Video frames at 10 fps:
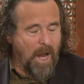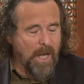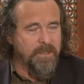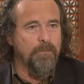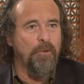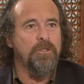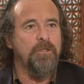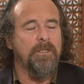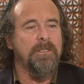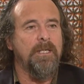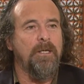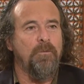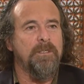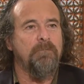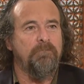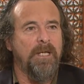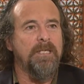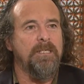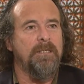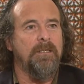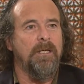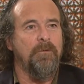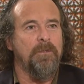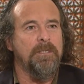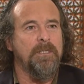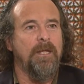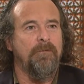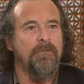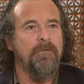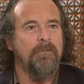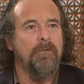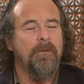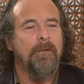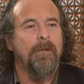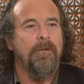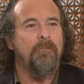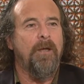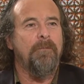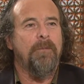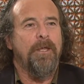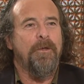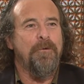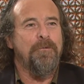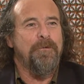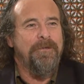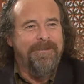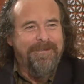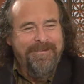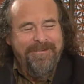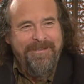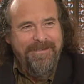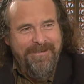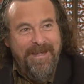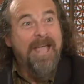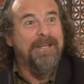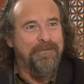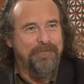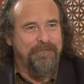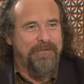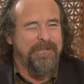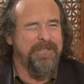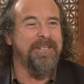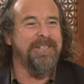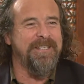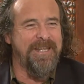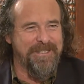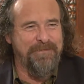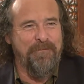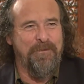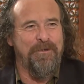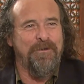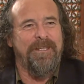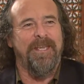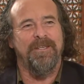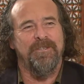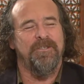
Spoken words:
I suppose you could say it was a blessing that I was saved by my own lack of success from an early age.